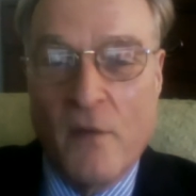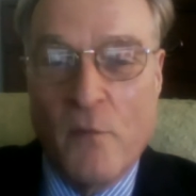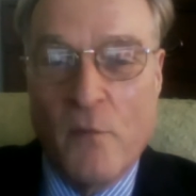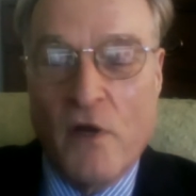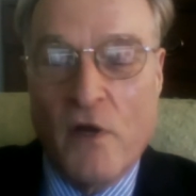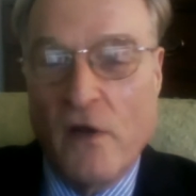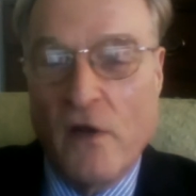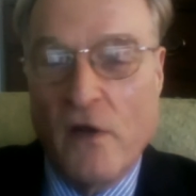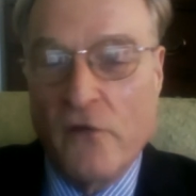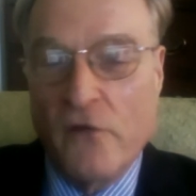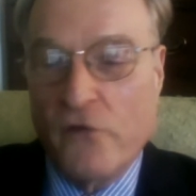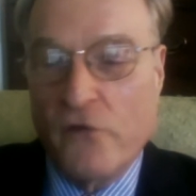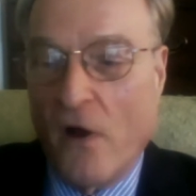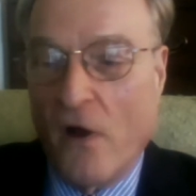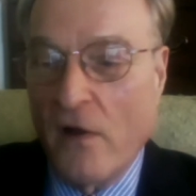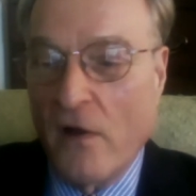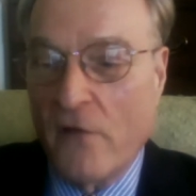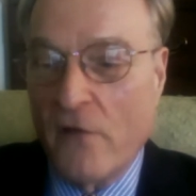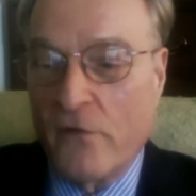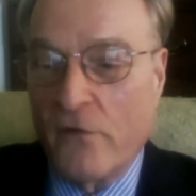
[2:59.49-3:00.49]
because
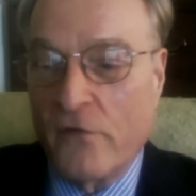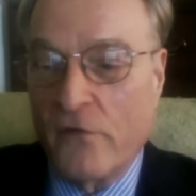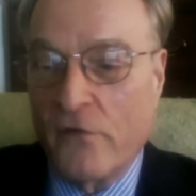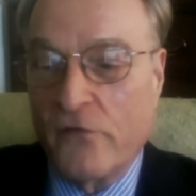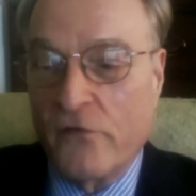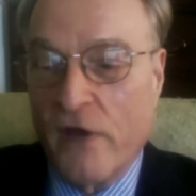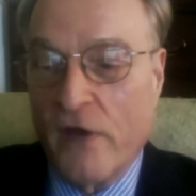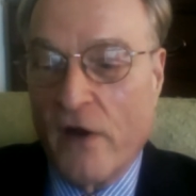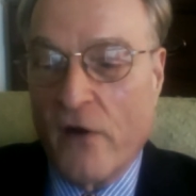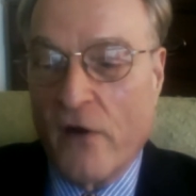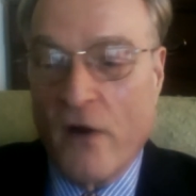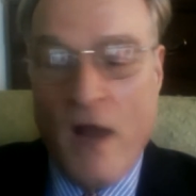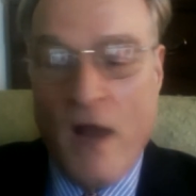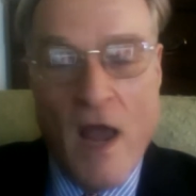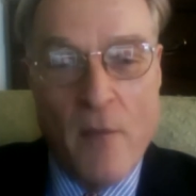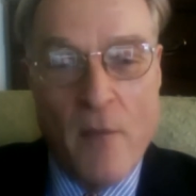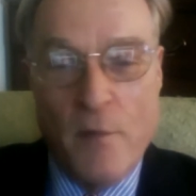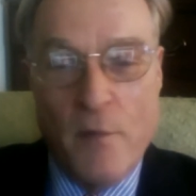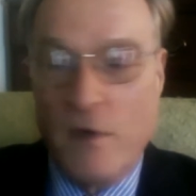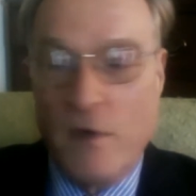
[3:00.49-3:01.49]
all of us share
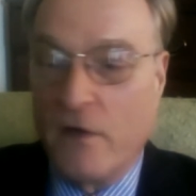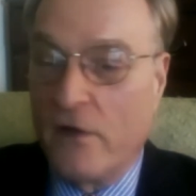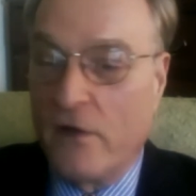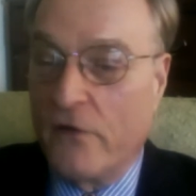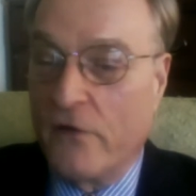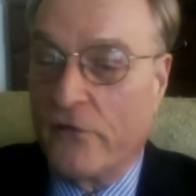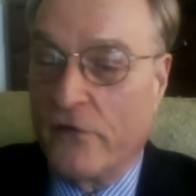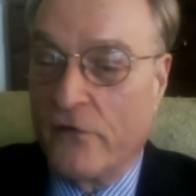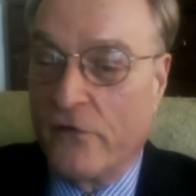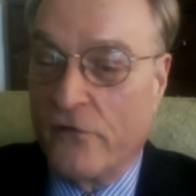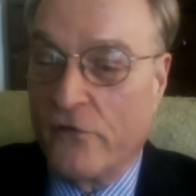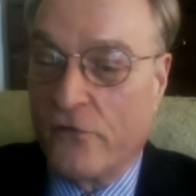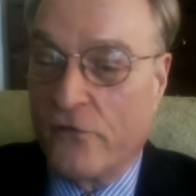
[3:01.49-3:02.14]
happiness and